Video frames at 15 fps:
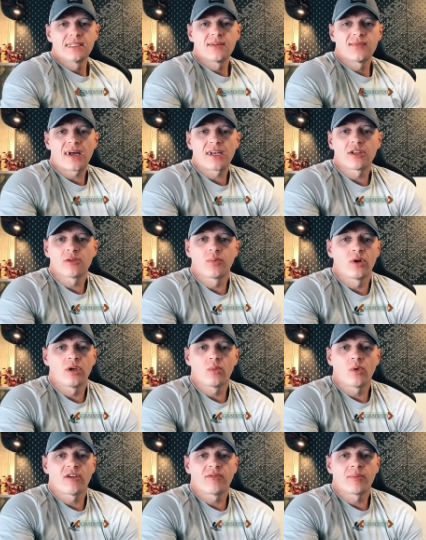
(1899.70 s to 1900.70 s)
It's a valid
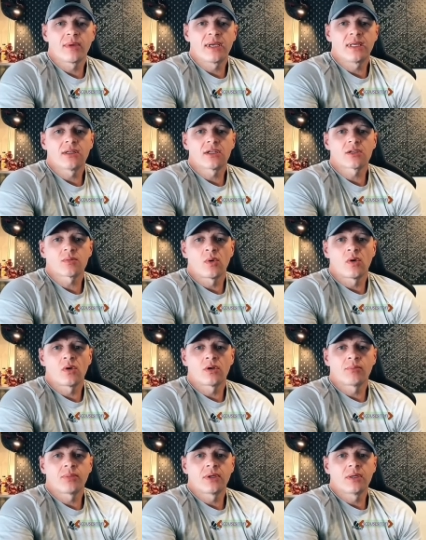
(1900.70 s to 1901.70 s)
point what I've made this
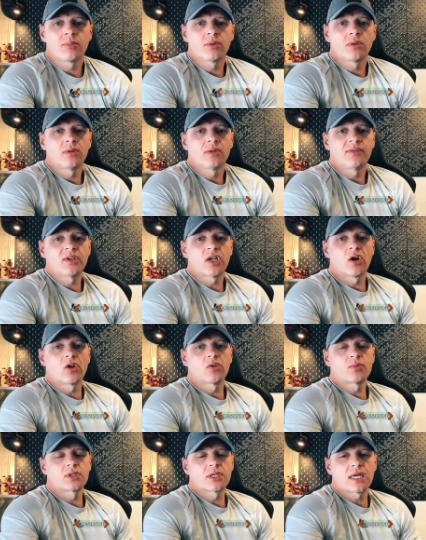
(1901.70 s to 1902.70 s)
morning, people. If you
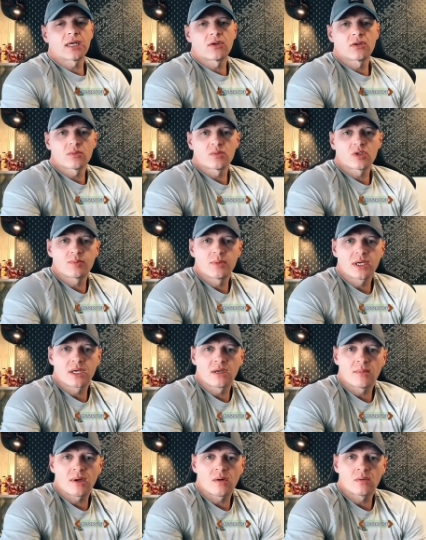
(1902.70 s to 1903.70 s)
got upset because I was
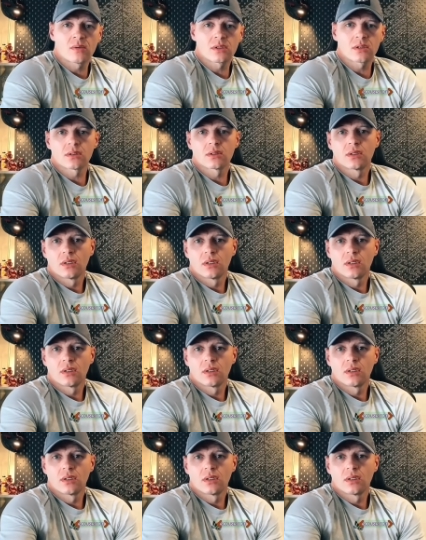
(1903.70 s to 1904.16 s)
speaking about